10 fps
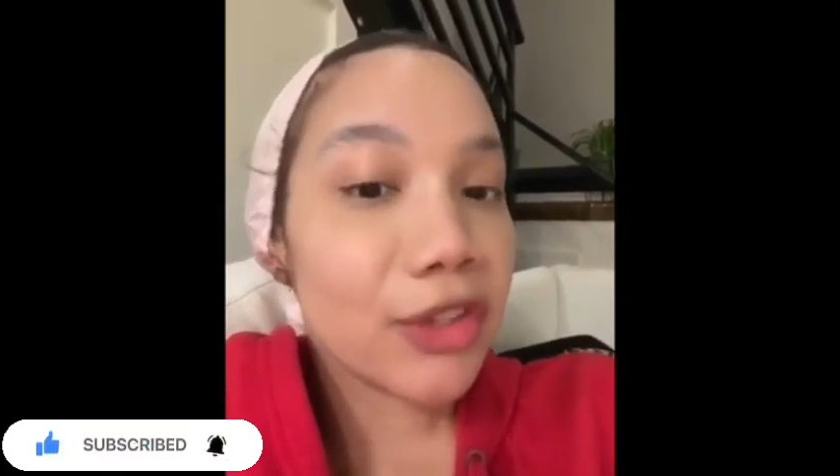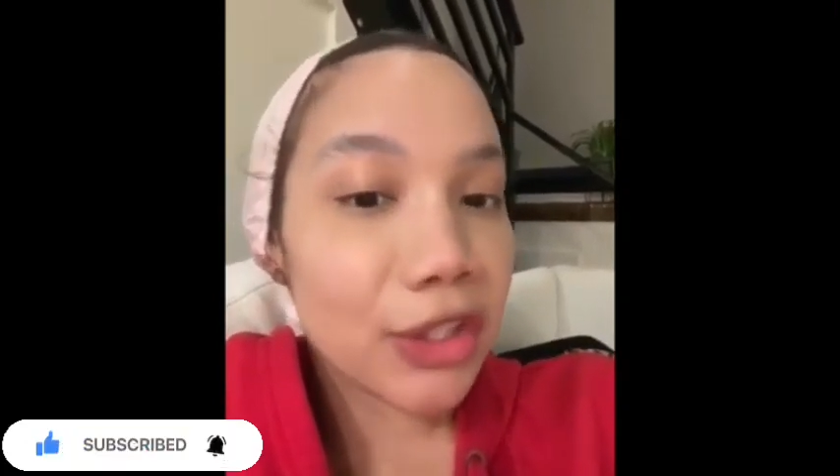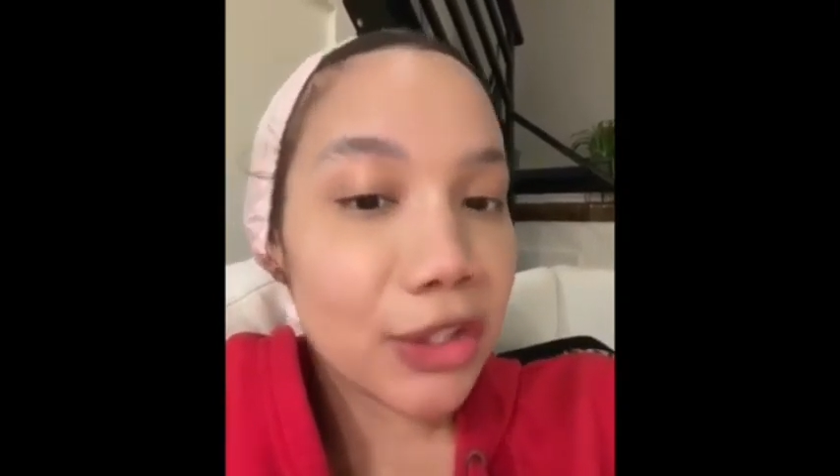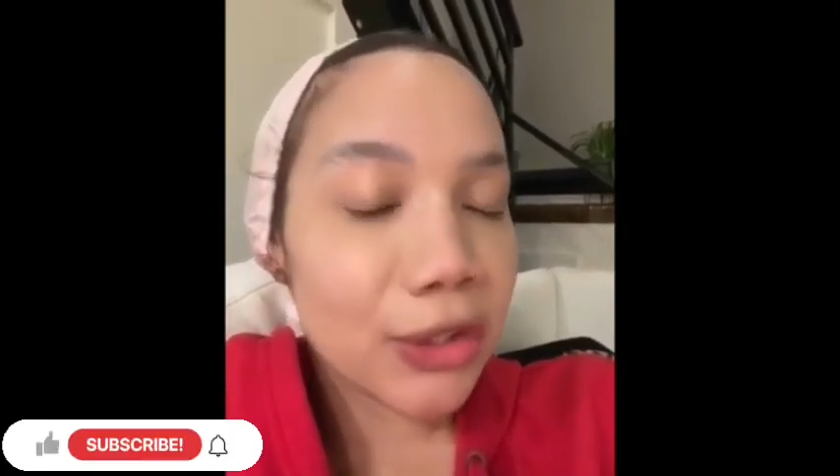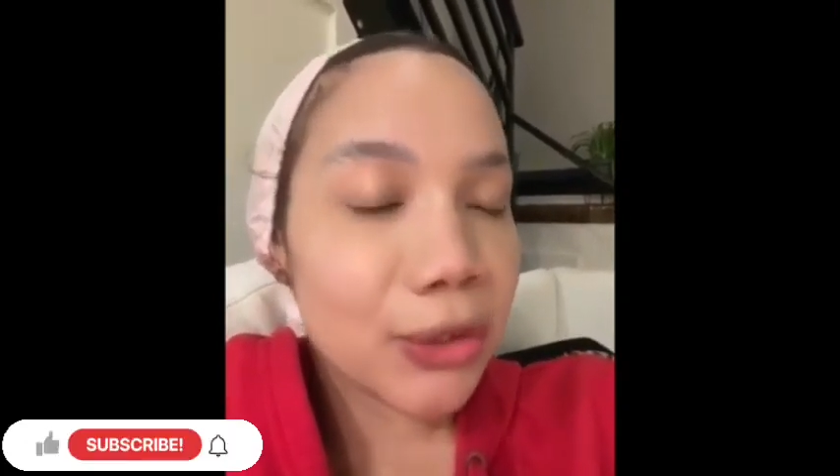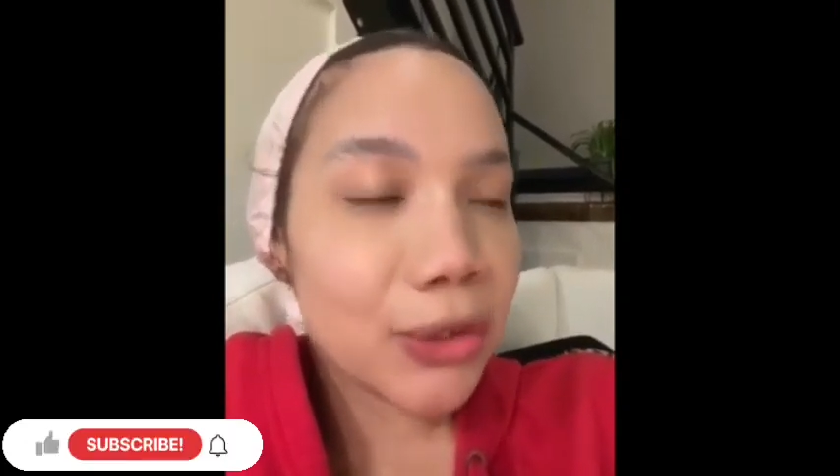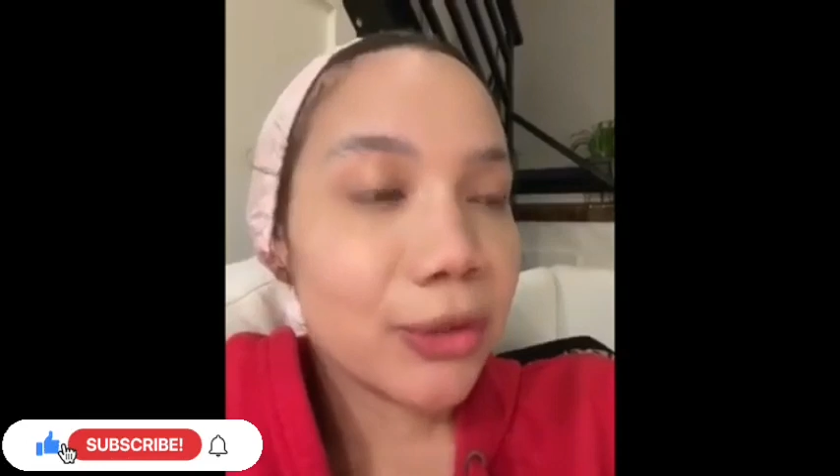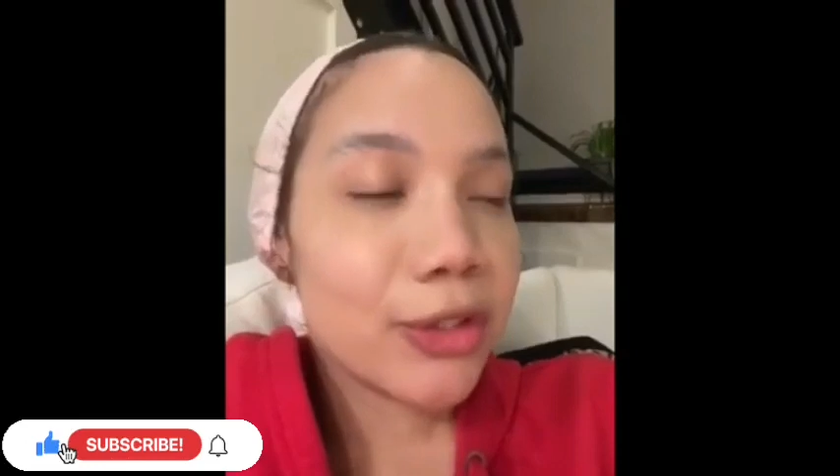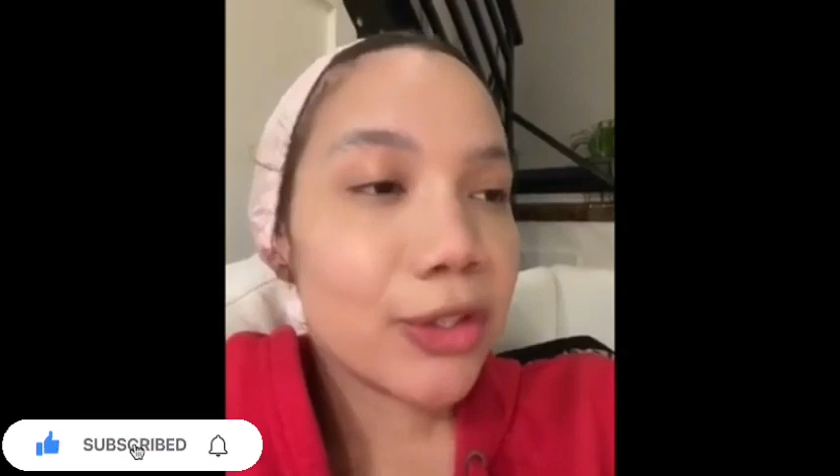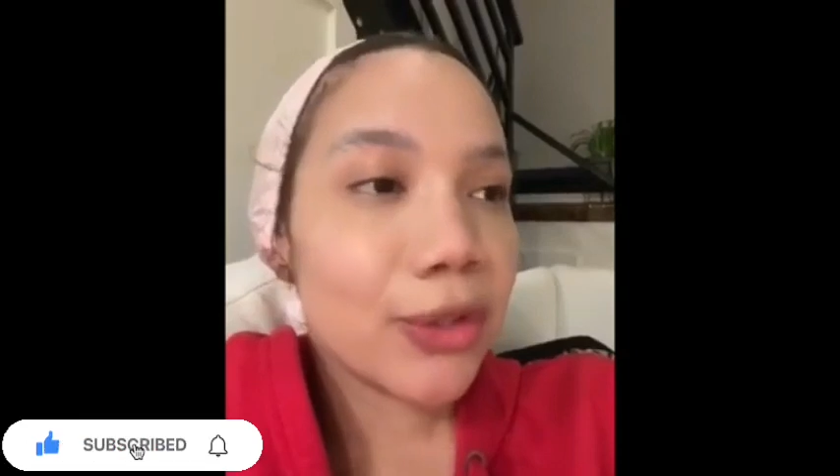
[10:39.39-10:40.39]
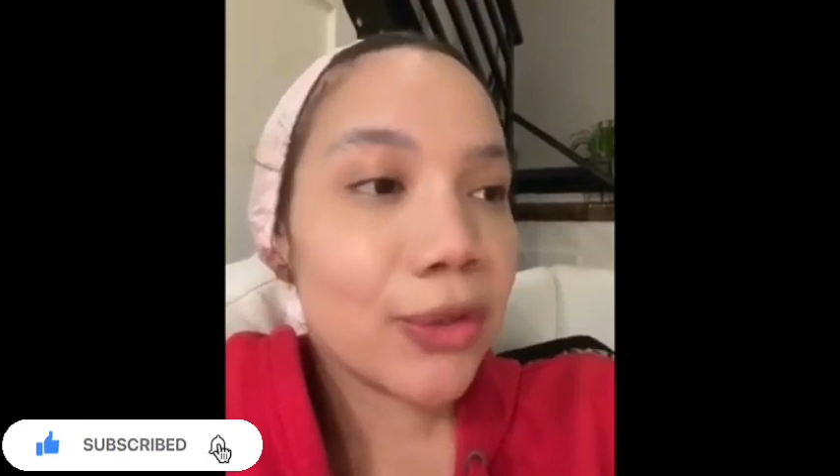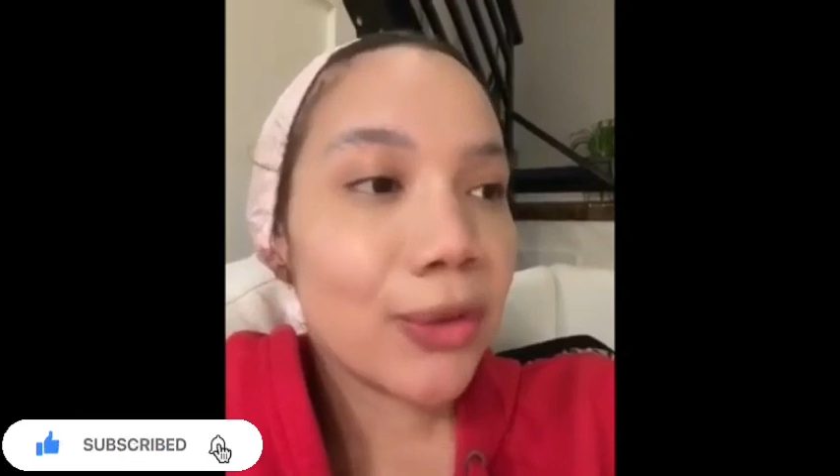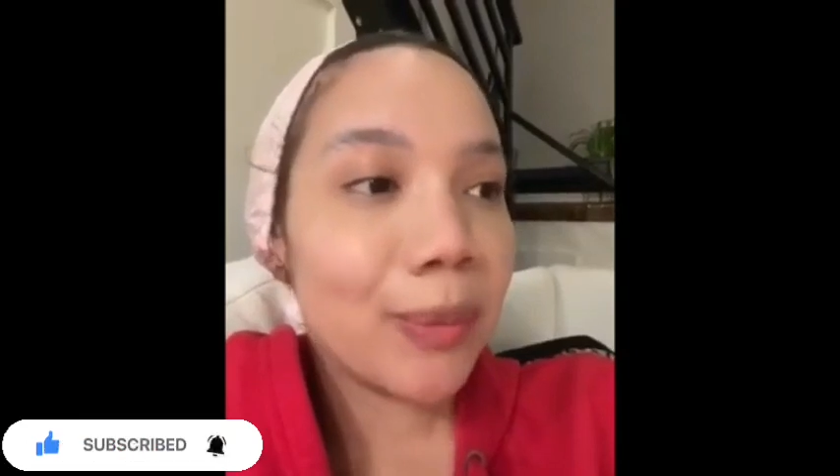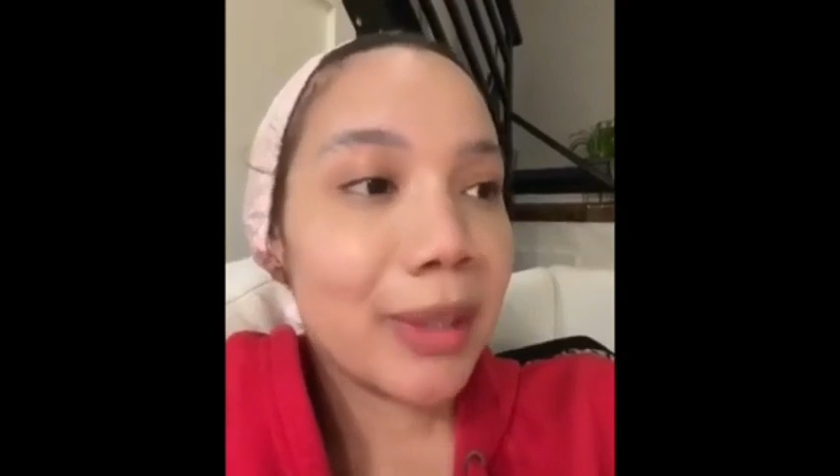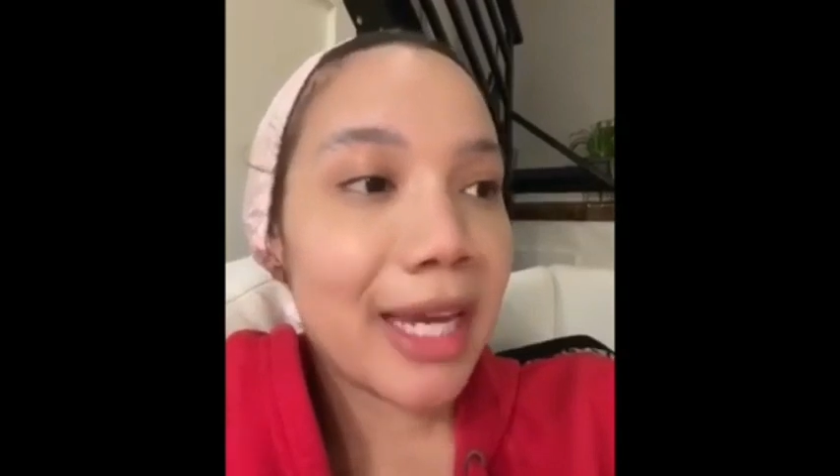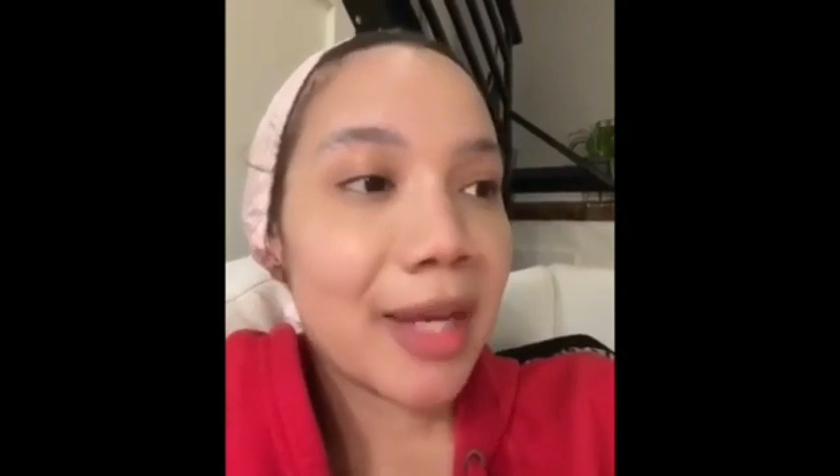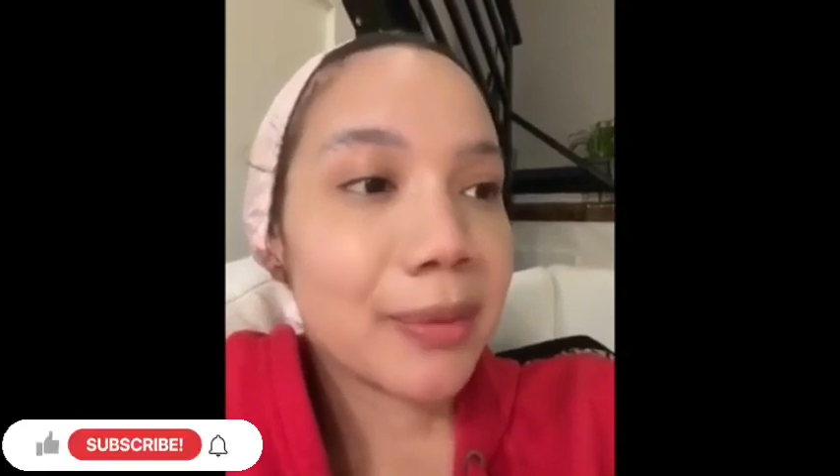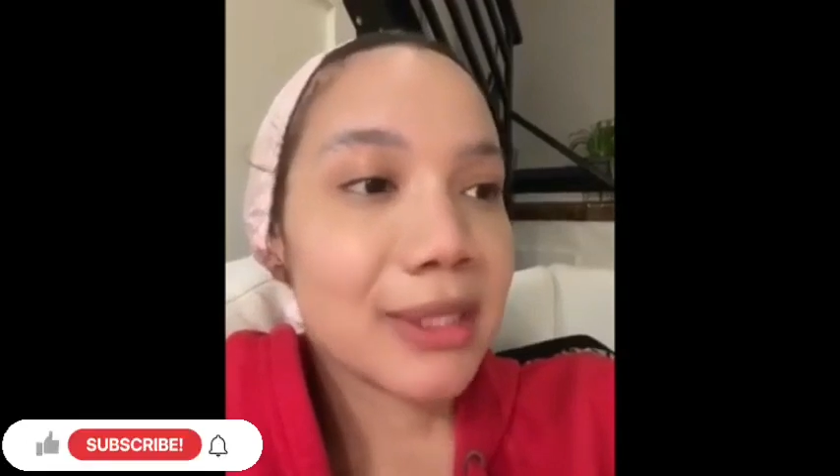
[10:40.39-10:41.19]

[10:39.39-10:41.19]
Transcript: you to be able